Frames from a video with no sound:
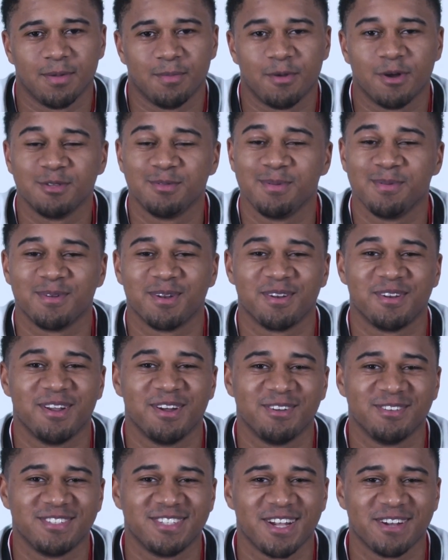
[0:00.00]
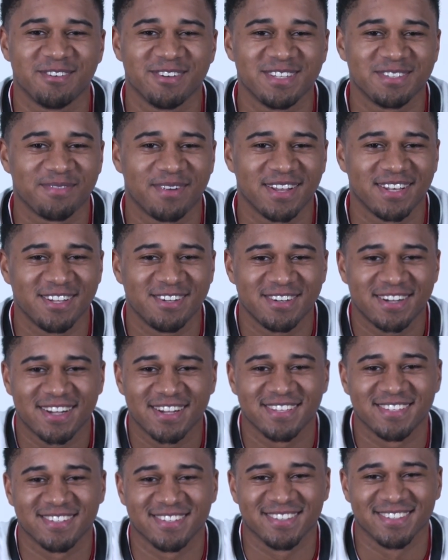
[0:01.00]
Most people don't know, Jay Rich is my little
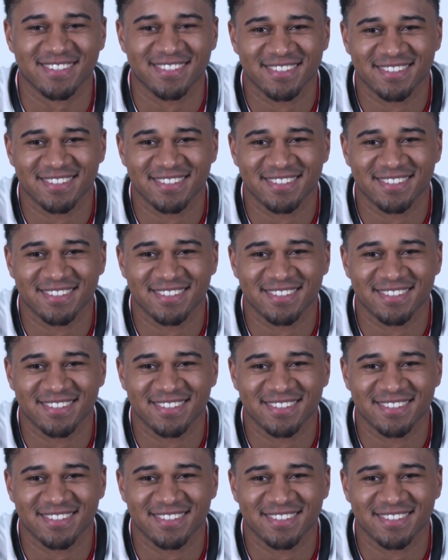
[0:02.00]
cousin.